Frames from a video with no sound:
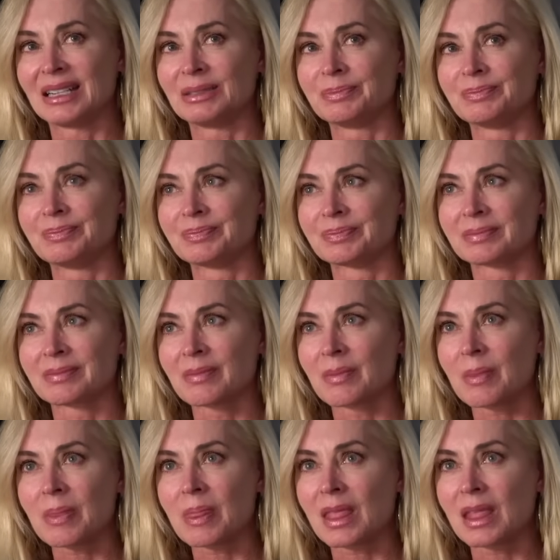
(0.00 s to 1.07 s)
And
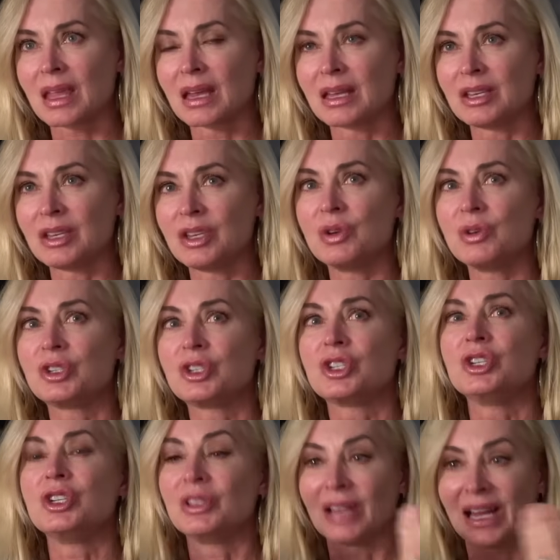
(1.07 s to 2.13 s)
you,
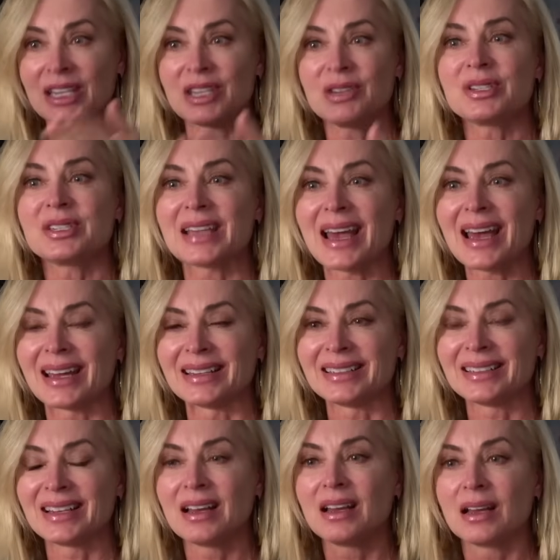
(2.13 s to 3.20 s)
like you
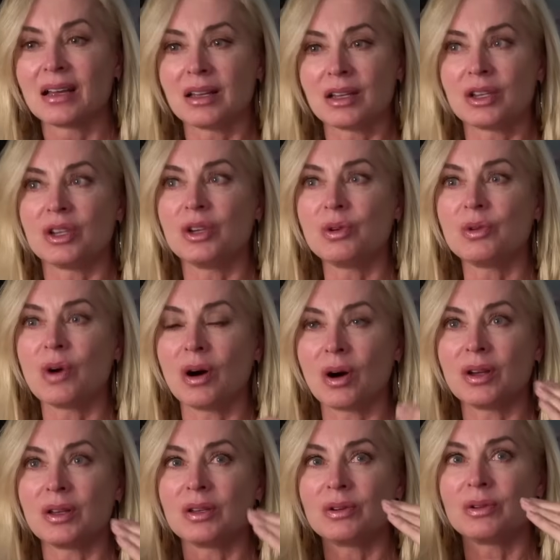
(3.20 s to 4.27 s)
said, you
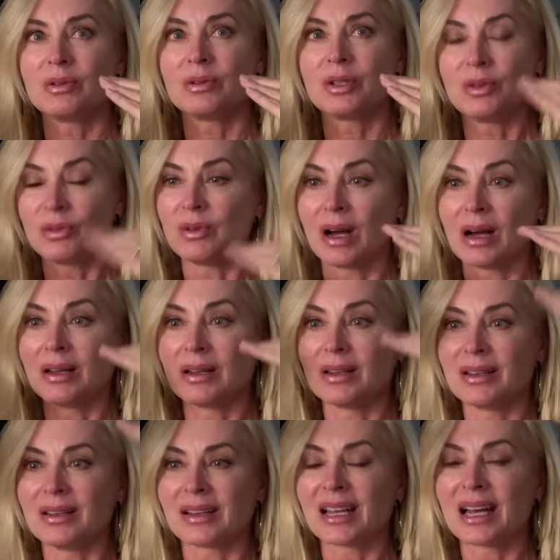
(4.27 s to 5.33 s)

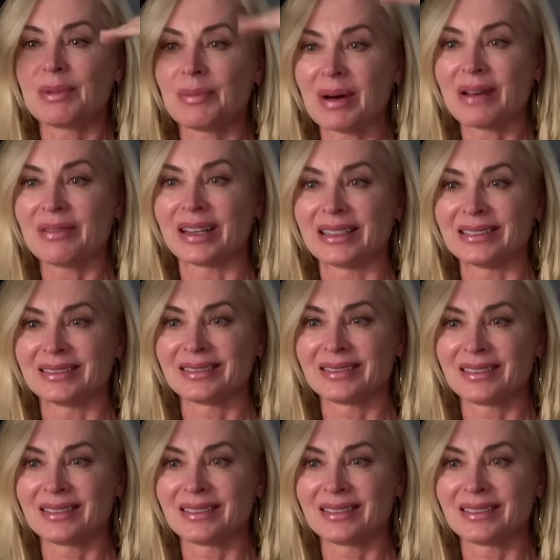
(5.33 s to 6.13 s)
come above it.